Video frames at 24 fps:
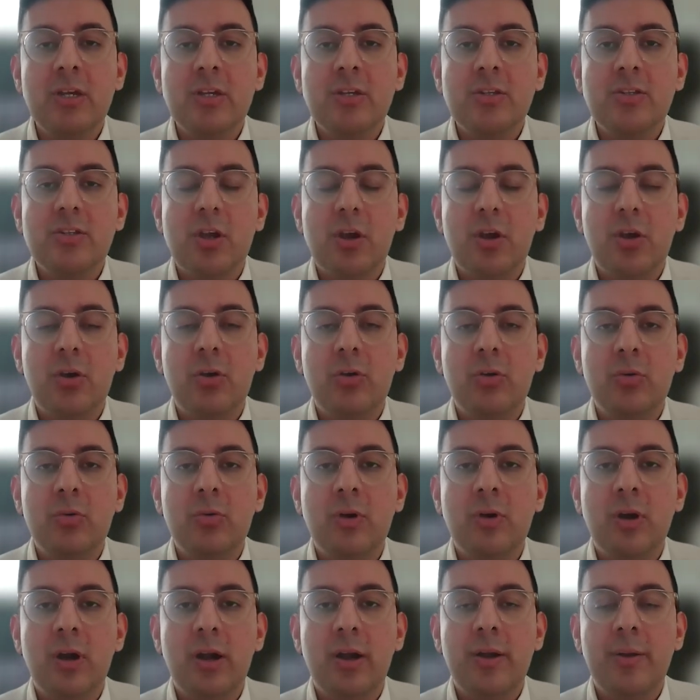
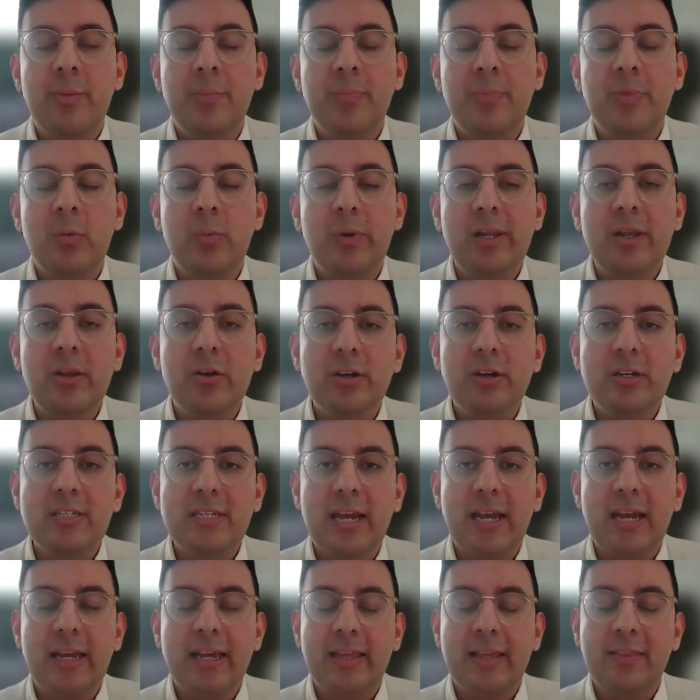So we looked
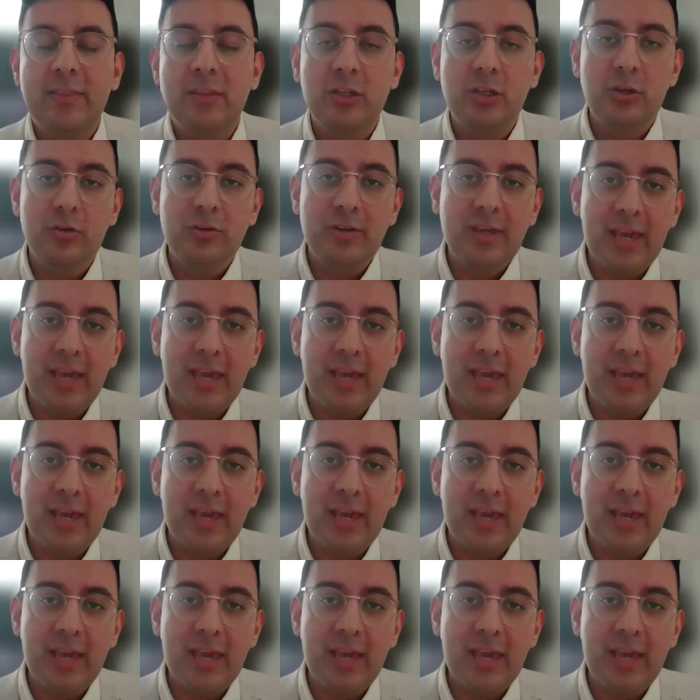at in the